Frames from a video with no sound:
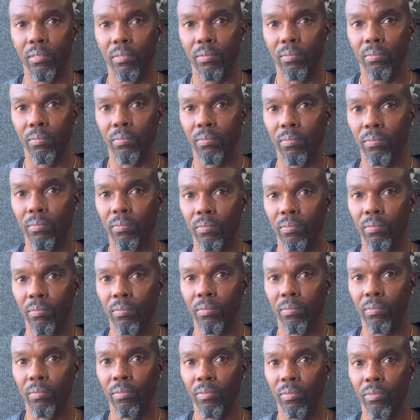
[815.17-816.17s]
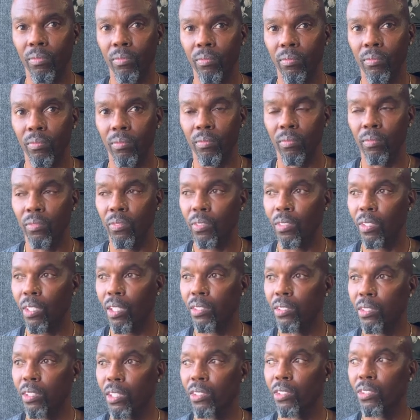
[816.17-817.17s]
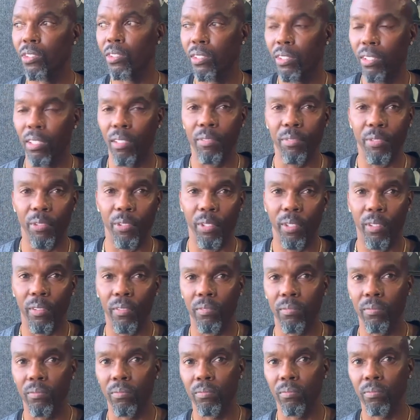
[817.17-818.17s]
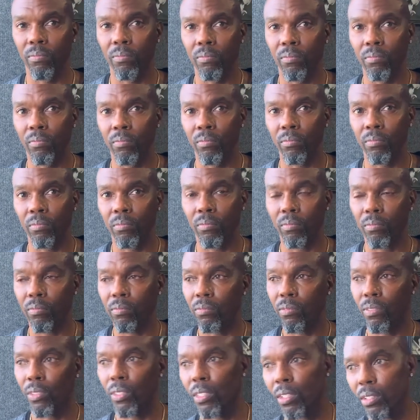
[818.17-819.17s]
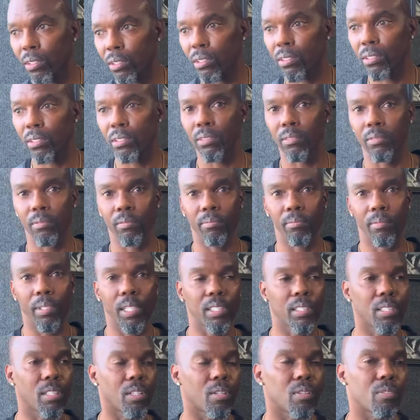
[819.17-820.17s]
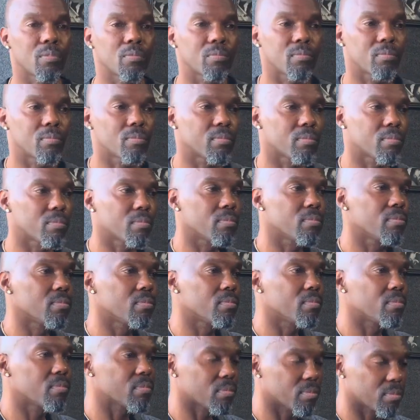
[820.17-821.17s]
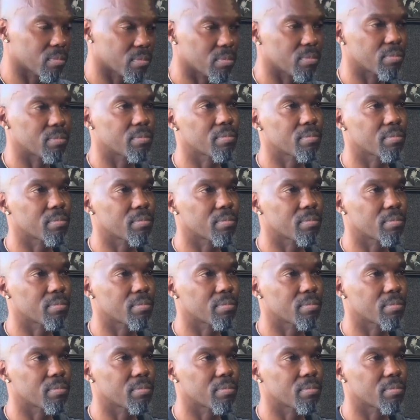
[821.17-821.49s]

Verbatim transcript: you, you know, discipline, right? I set yourself free. Yeah. Yes. That's Mando. Yes, definitely that, man. You